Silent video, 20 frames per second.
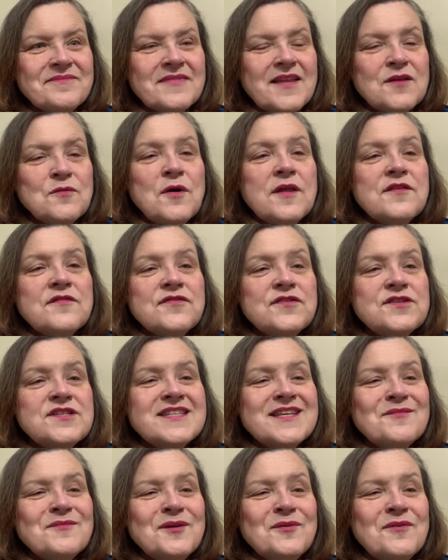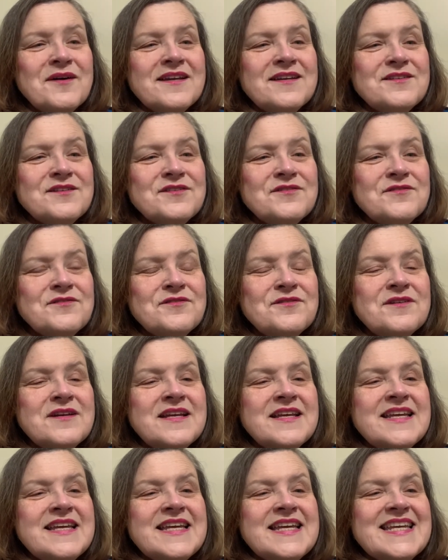Well, the first thing we want to do
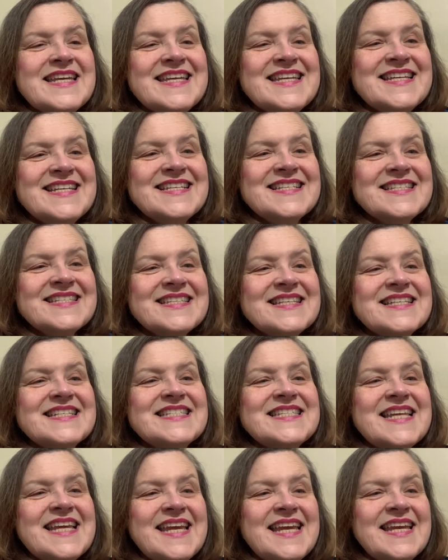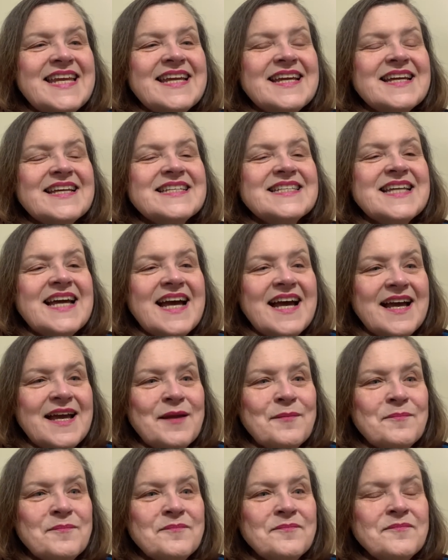is take
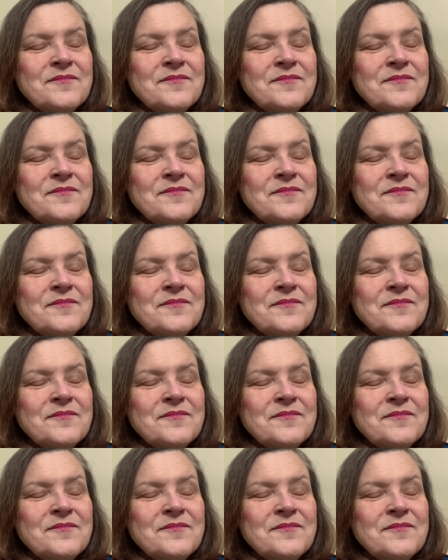time.